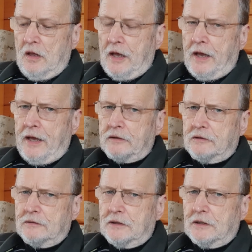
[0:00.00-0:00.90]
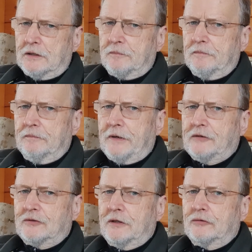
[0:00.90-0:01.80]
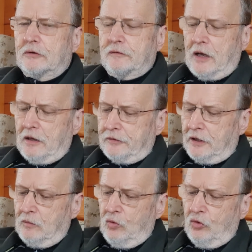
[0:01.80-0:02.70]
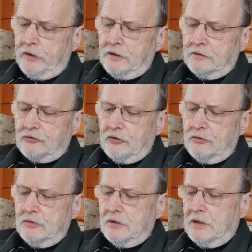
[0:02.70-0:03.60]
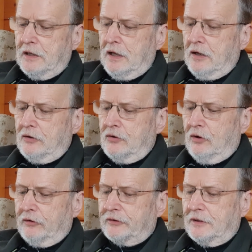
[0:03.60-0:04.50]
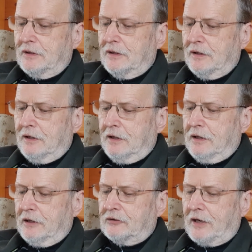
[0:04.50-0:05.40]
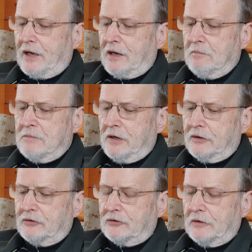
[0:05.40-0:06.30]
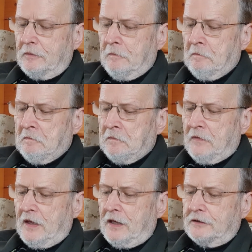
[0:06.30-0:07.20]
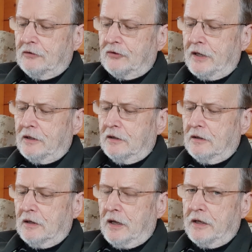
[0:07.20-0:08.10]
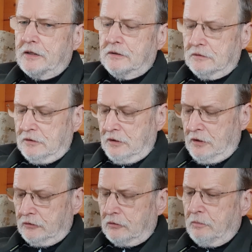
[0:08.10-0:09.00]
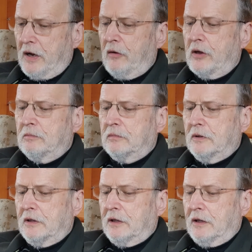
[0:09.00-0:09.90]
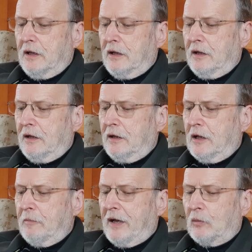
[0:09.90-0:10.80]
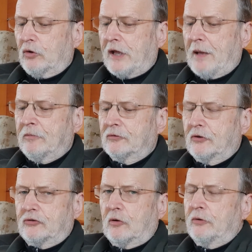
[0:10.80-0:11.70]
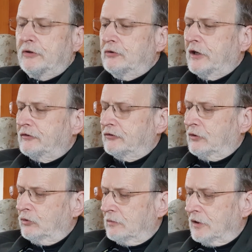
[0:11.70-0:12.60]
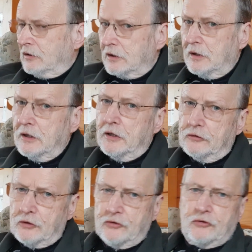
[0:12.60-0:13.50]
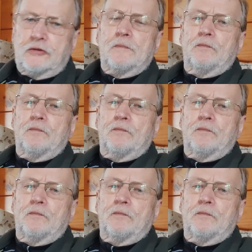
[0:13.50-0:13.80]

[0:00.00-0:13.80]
And basically sort of, I think, a warning to not attack monks. And there's then a sort of poem about what happens to someone who does assault a monk. So just